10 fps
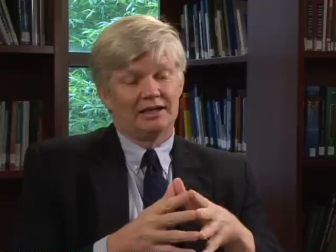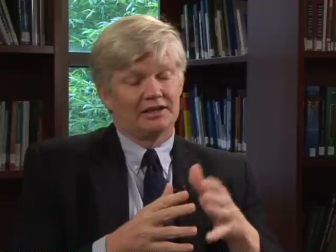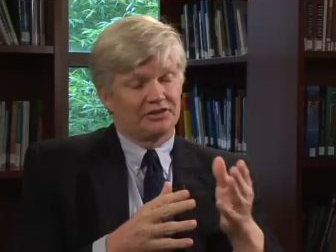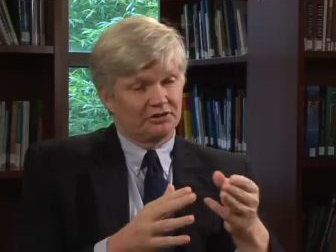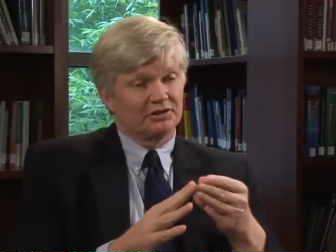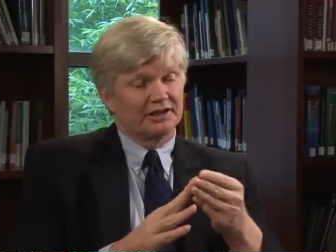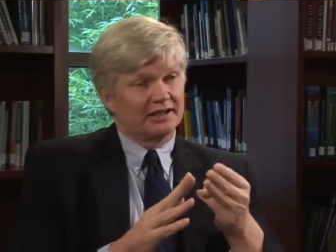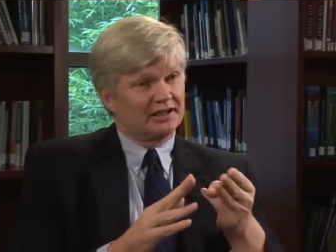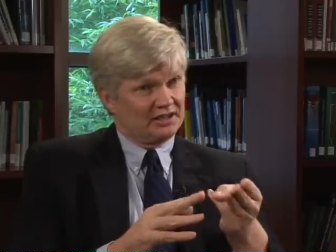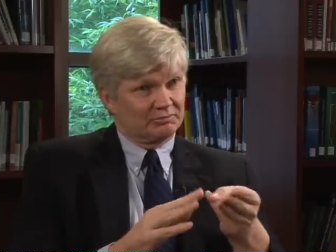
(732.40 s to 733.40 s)
And thirdly,
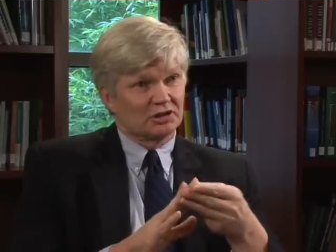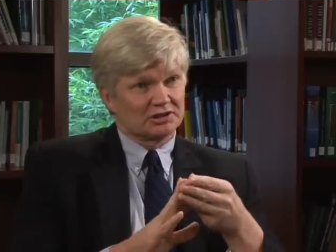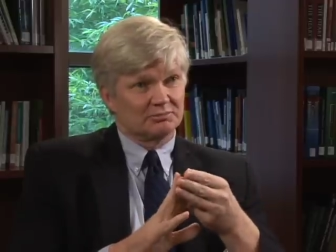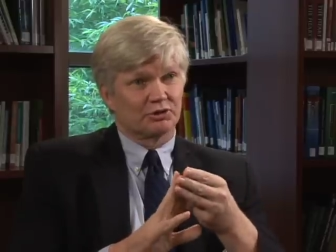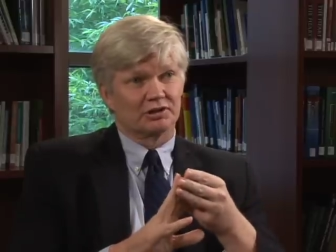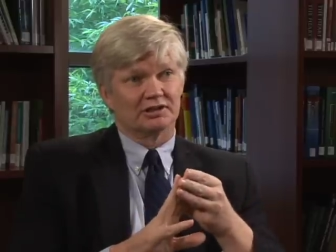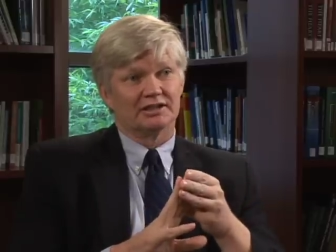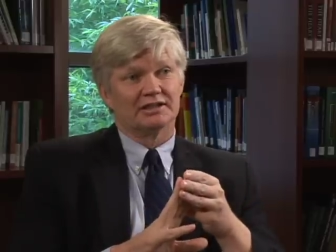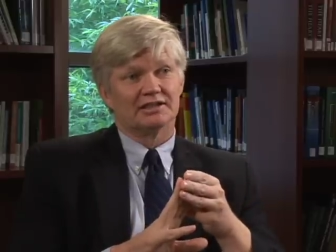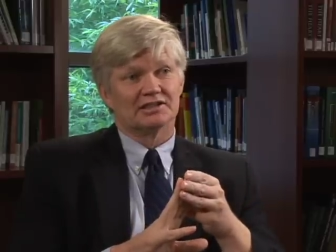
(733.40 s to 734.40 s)
and I think most
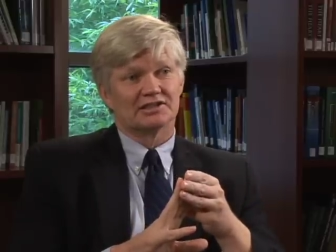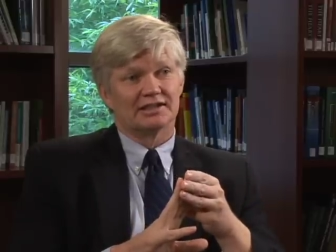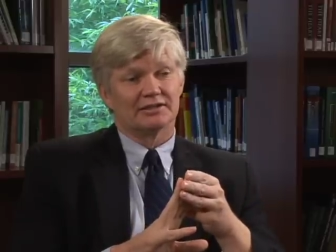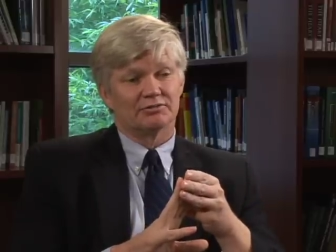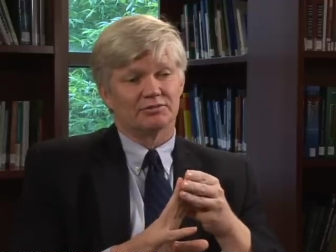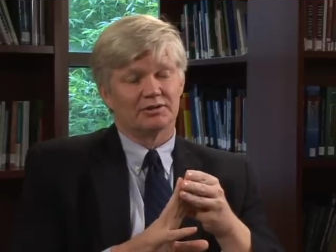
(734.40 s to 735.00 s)
importantly, is that,